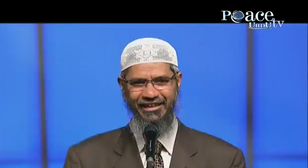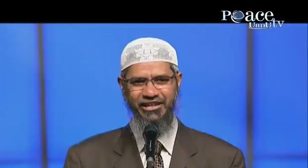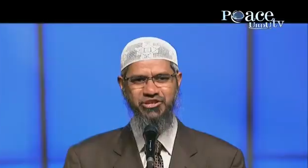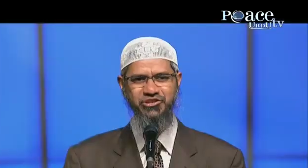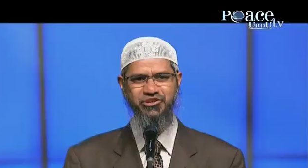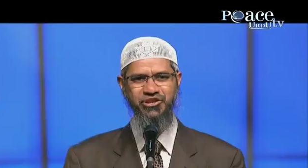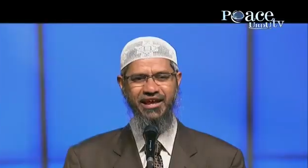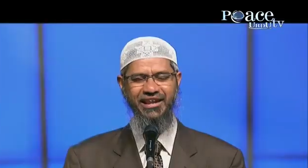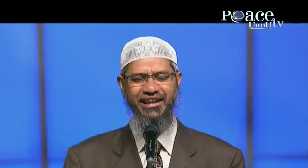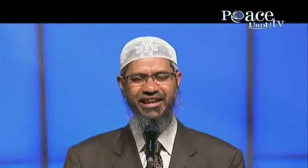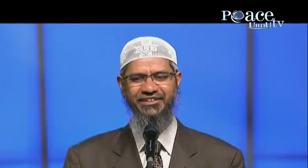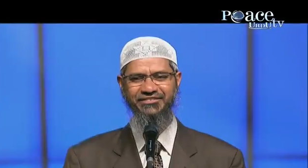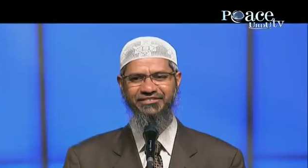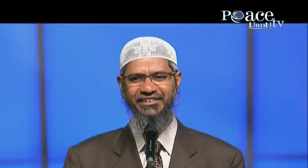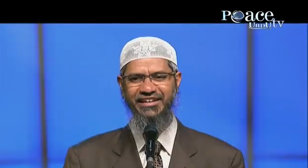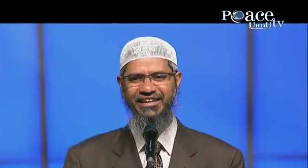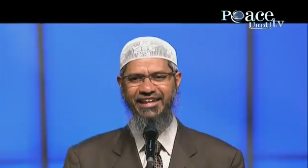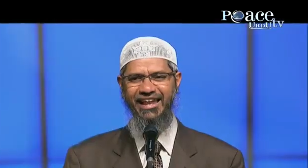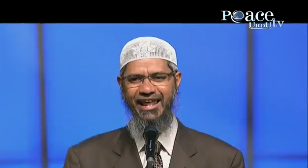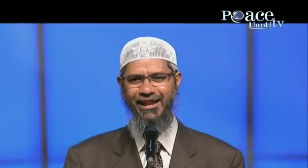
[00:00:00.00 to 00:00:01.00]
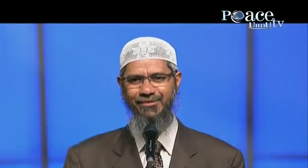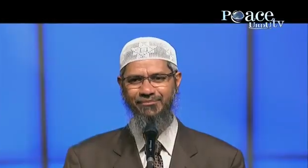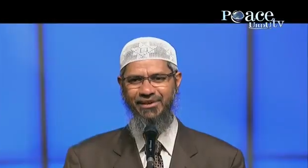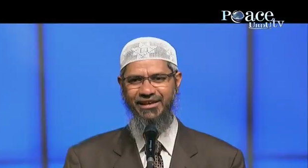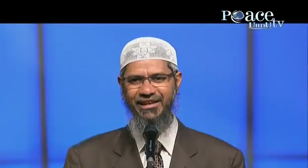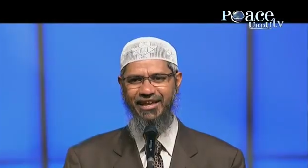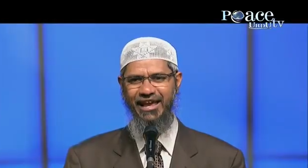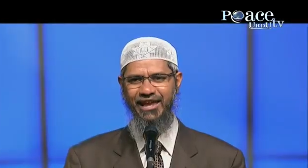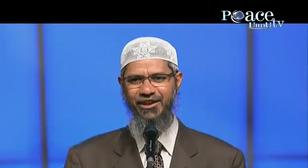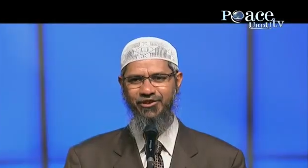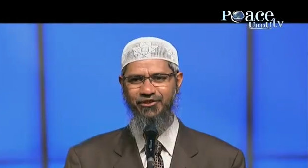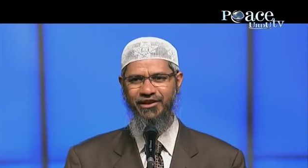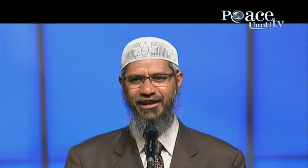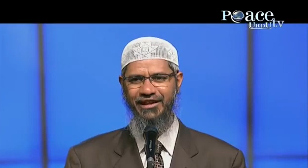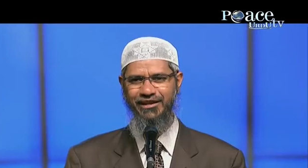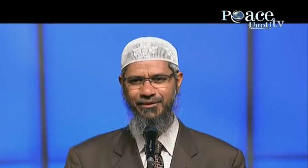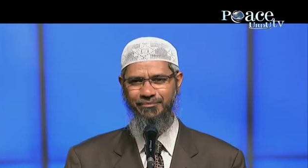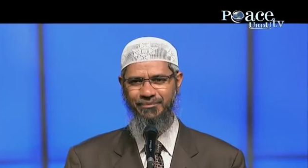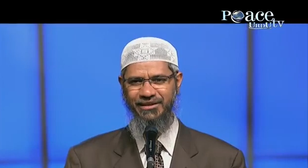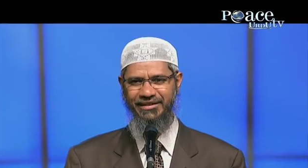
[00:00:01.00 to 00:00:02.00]
Inshallah, say it in Arabic and you
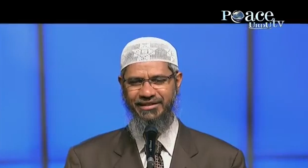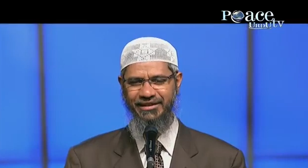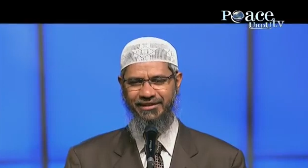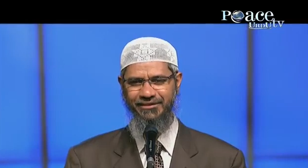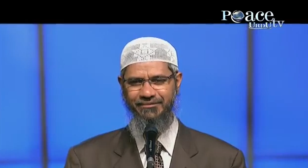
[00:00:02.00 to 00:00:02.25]
can repeat